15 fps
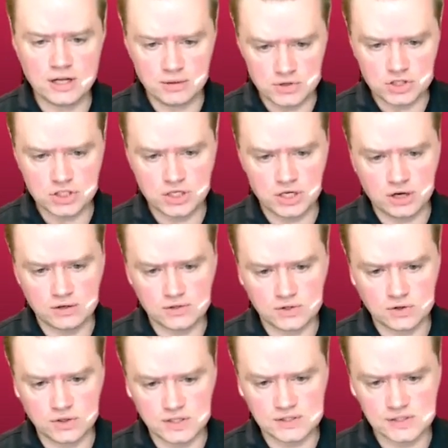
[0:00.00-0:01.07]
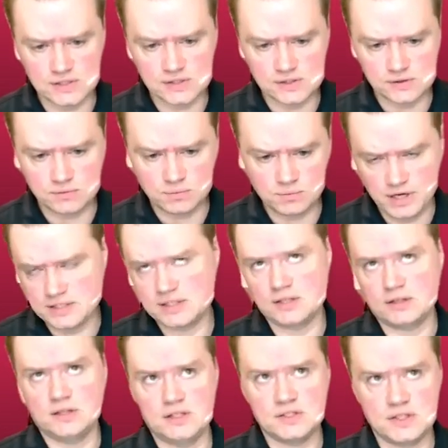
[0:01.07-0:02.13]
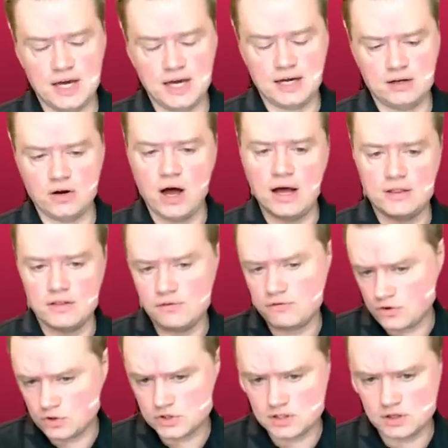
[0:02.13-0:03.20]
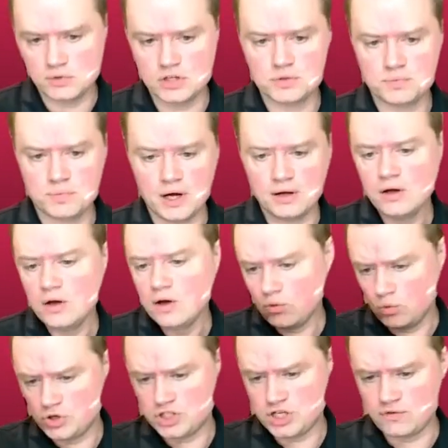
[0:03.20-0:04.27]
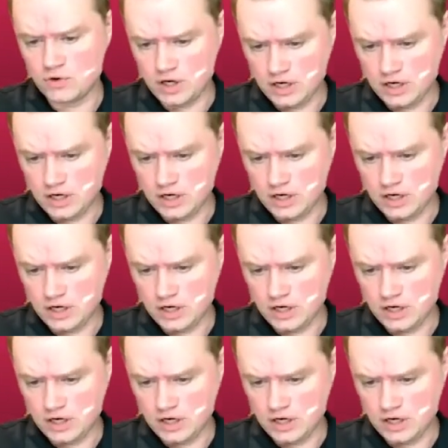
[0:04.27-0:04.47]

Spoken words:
image here. So this is basically saying not the first image, but whichever